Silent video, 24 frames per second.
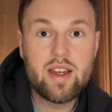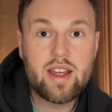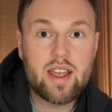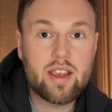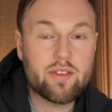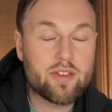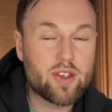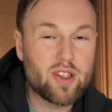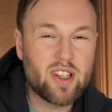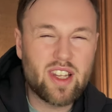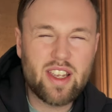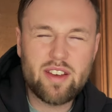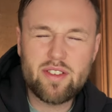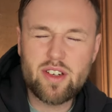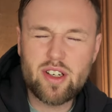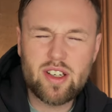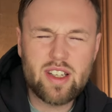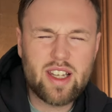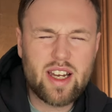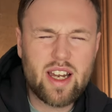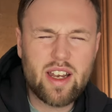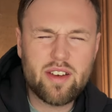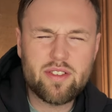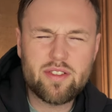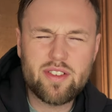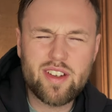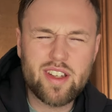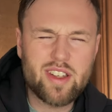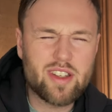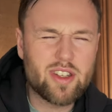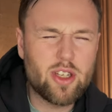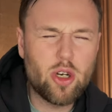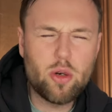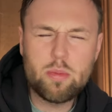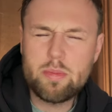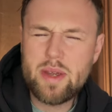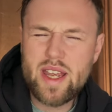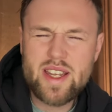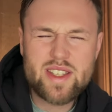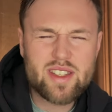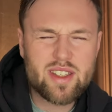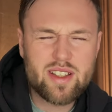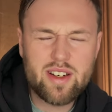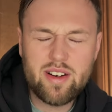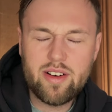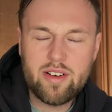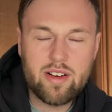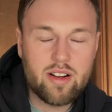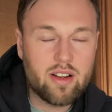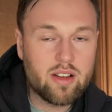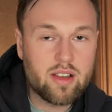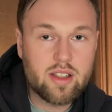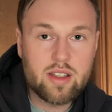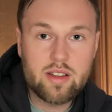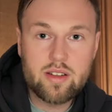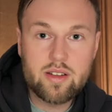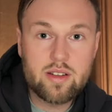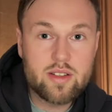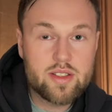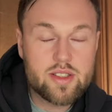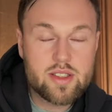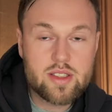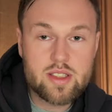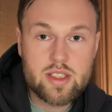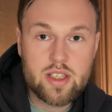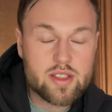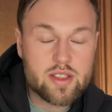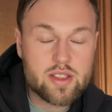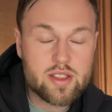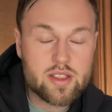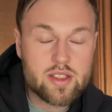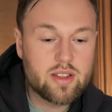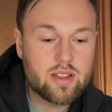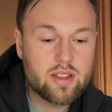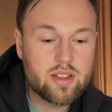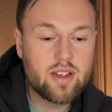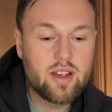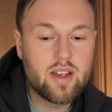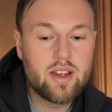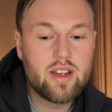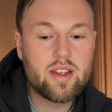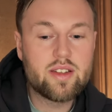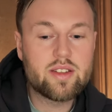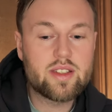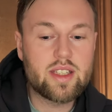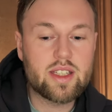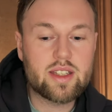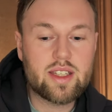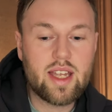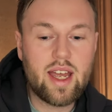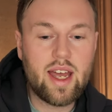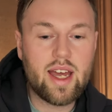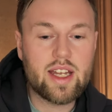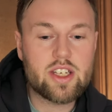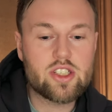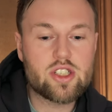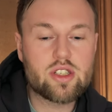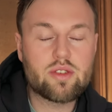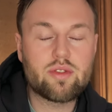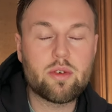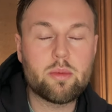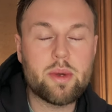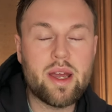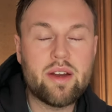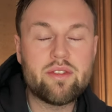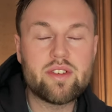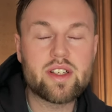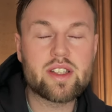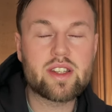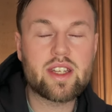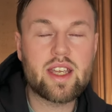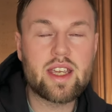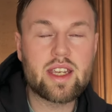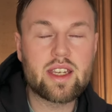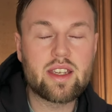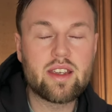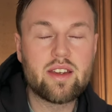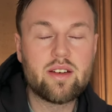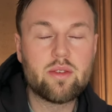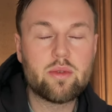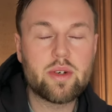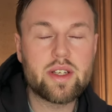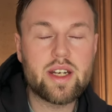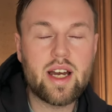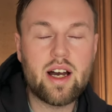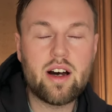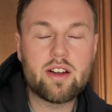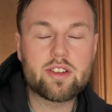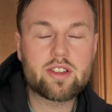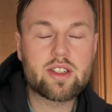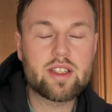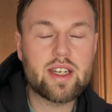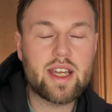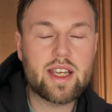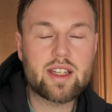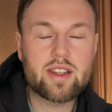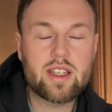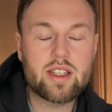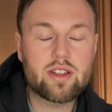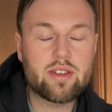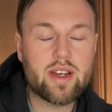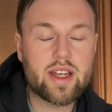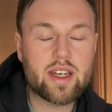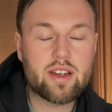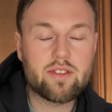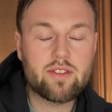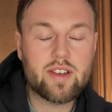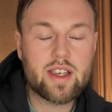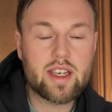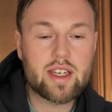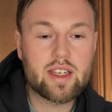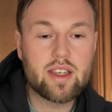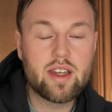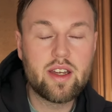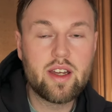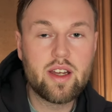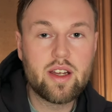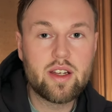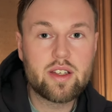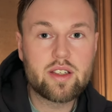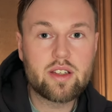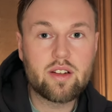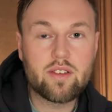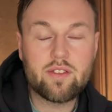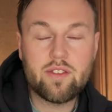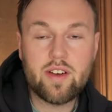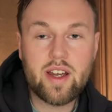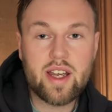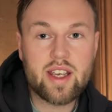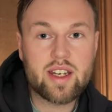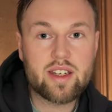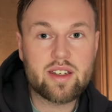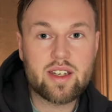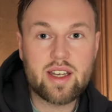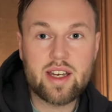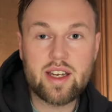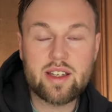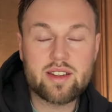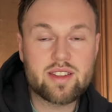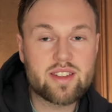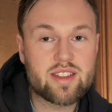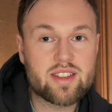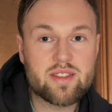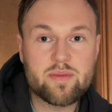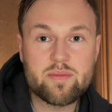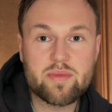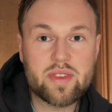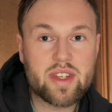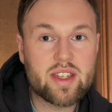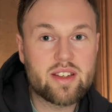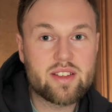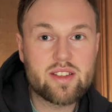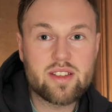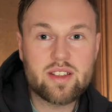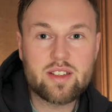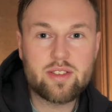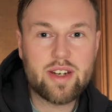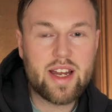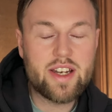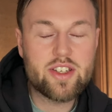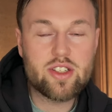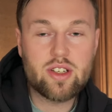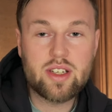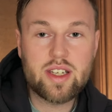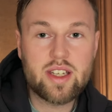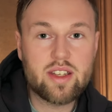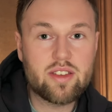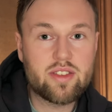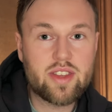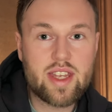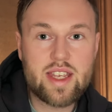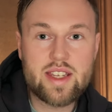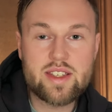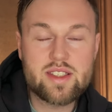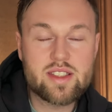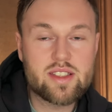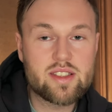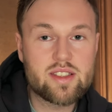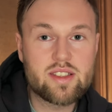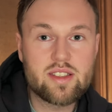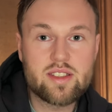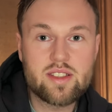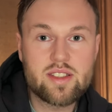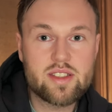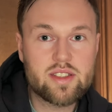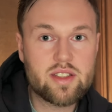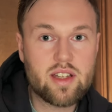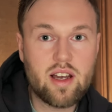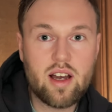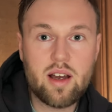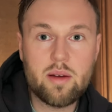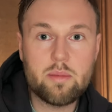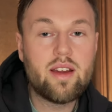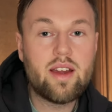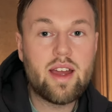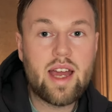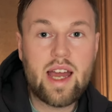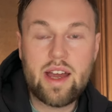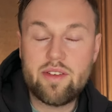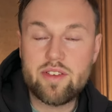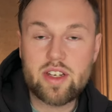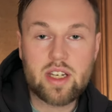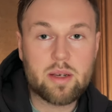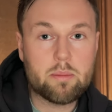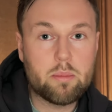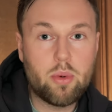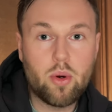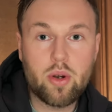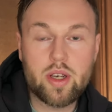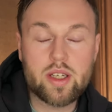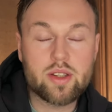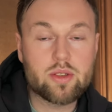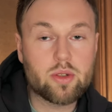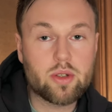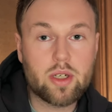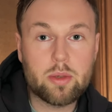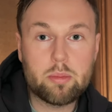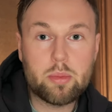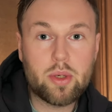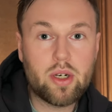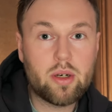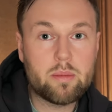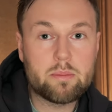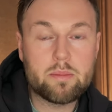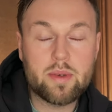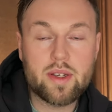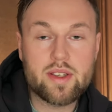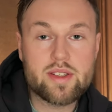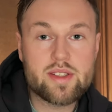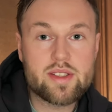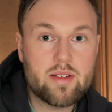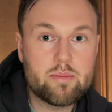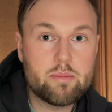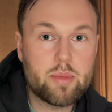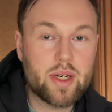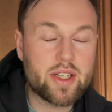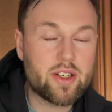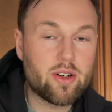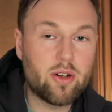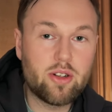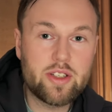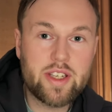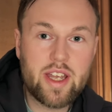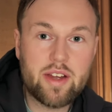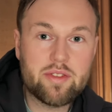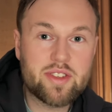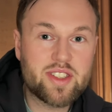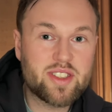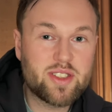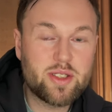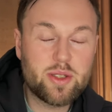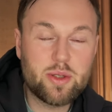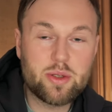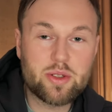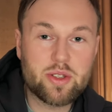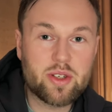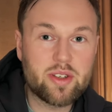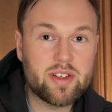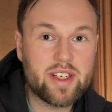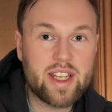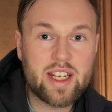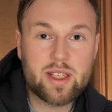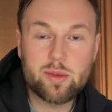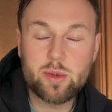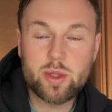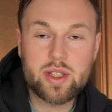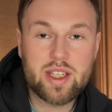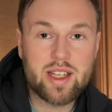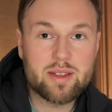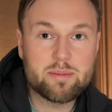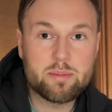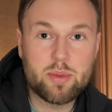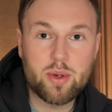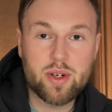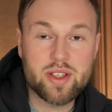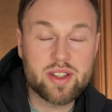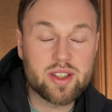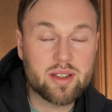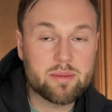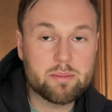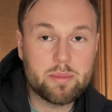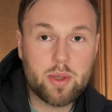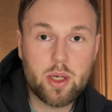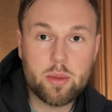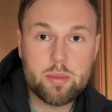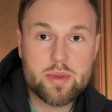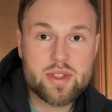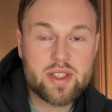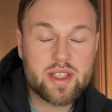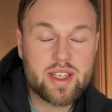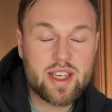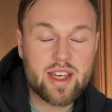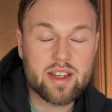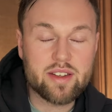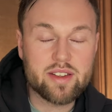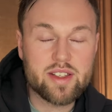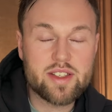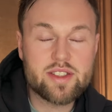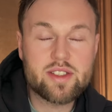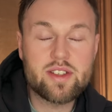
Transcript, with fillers: If you live your life at no pace at all, just detached from everything, without connecting to anything, you'll find that gradually things stop having a point or a purpose. But all you have to do to connect with that point and purpose again is to